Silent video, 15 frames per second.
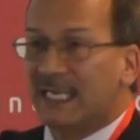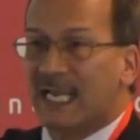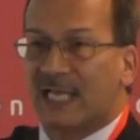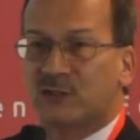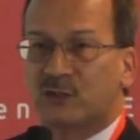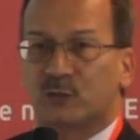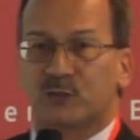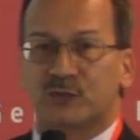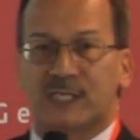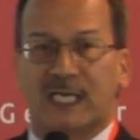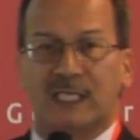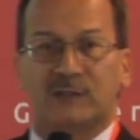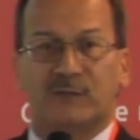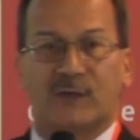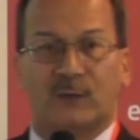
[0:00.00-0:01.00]
National
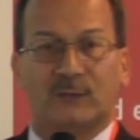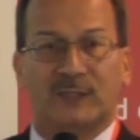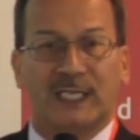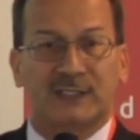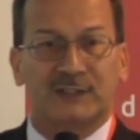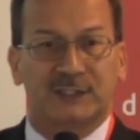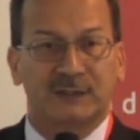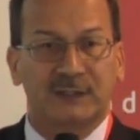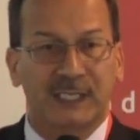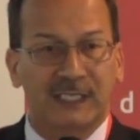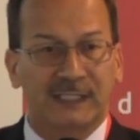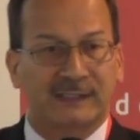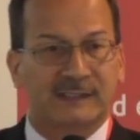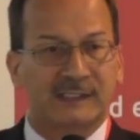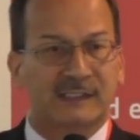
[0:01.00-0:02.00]
Science Foundation.
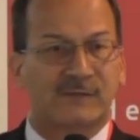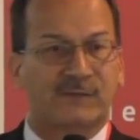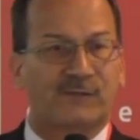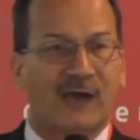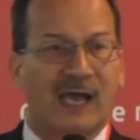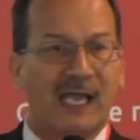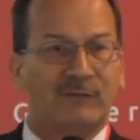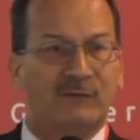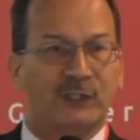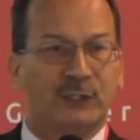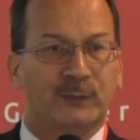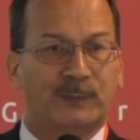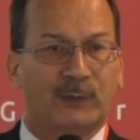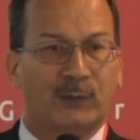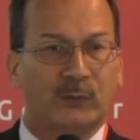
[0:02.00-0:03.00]
This is a
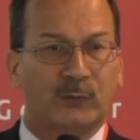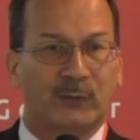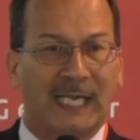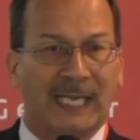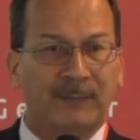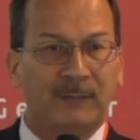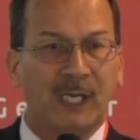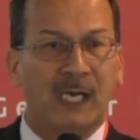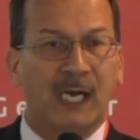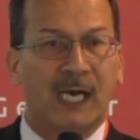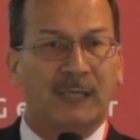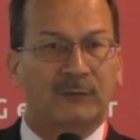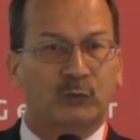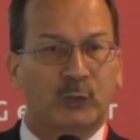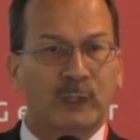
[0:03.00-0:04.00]
five-year program,
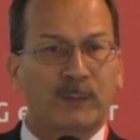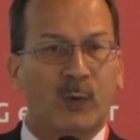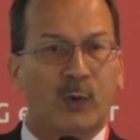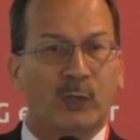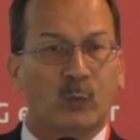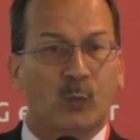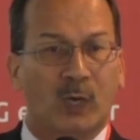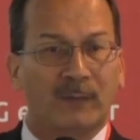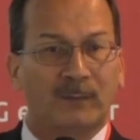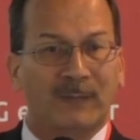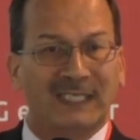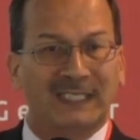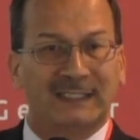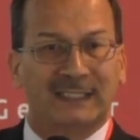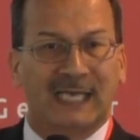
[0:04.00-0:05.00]
uh, $3.1
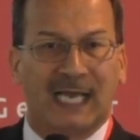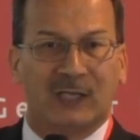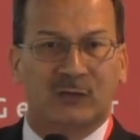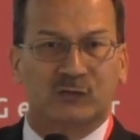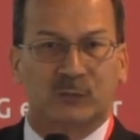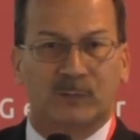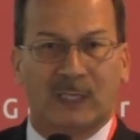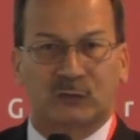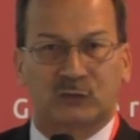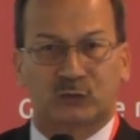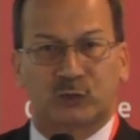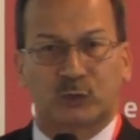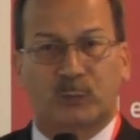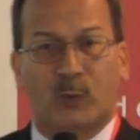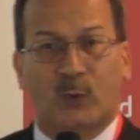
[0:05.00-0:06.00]
million, so
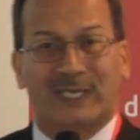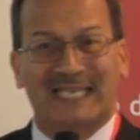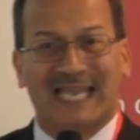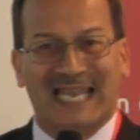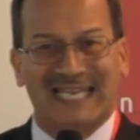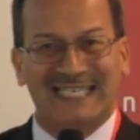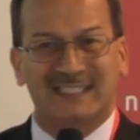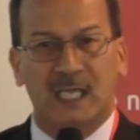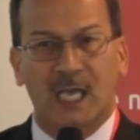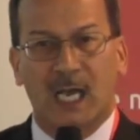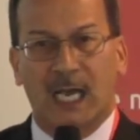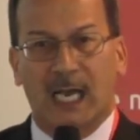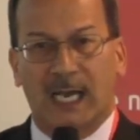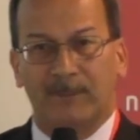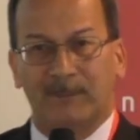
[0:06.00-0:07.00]
about 2.8
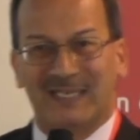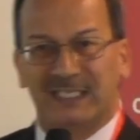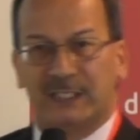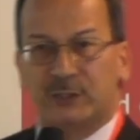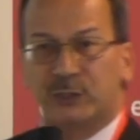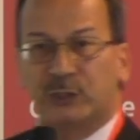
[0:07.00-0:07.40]
uh, million